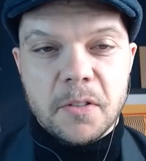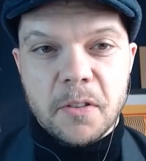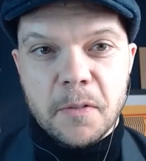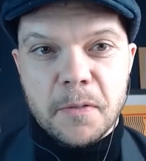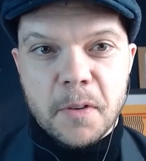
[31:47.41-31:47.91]

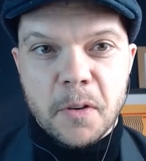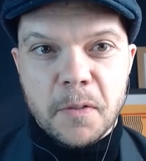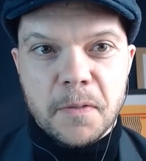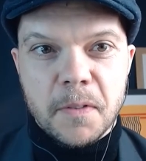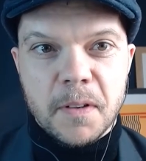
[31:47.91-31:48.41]
of
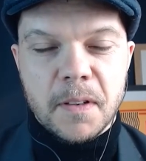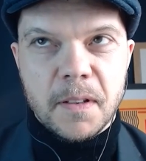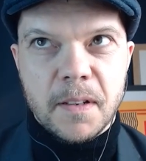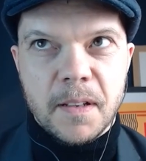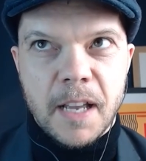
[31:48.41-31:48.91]
of
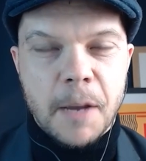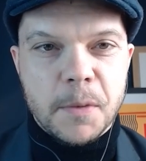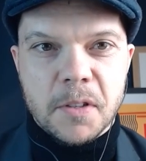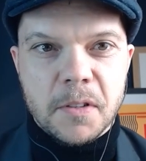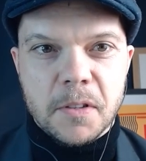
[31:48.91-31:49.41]

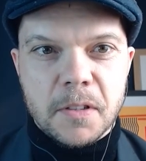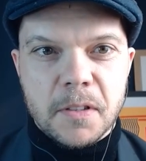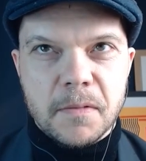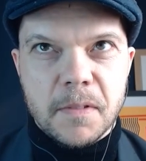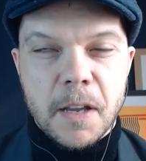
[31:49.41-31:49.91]
Amazon's
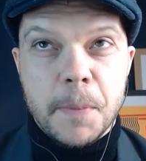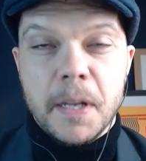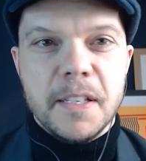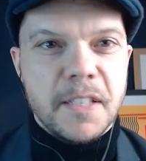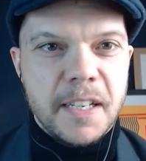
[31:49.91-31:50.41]

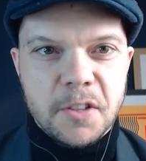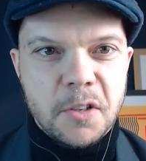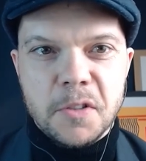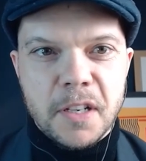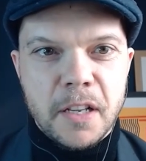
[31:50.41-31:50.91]
ability to
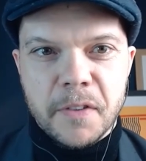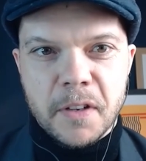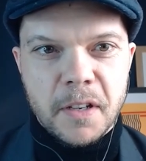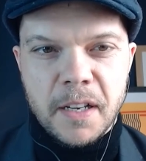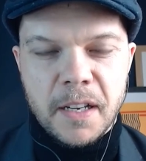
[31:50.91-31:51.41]
deliver,
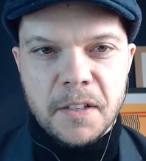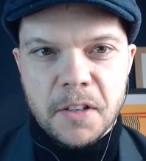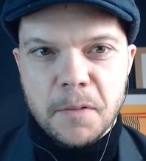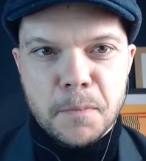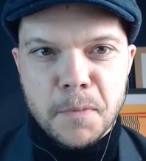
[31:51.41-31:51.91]
you
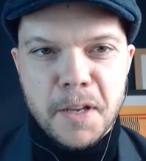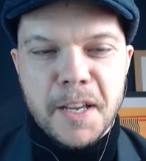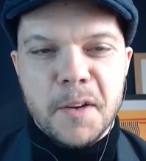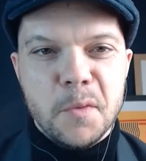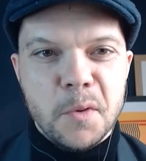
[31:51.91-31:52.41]
know,
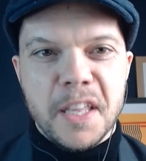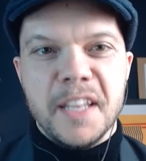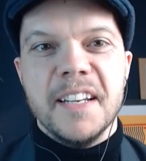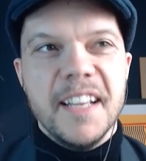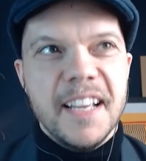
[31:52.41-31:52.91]

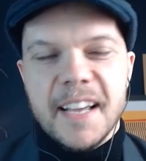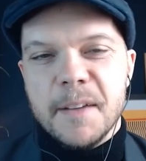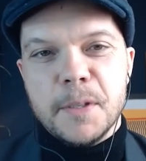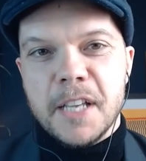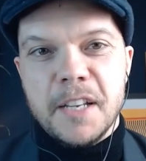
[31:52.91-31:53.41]
within
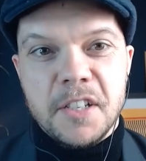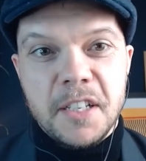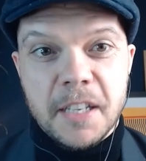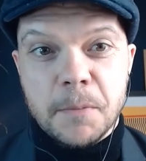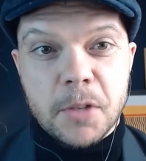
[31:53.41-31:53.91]
potentially
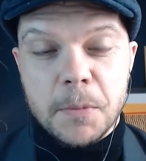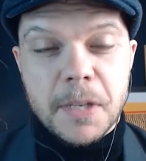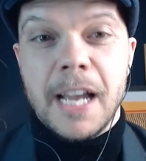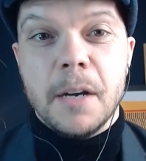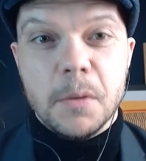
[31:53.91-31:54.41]
sometimes
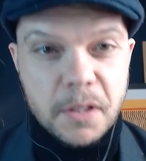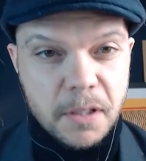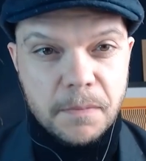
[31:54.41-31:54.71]
hours.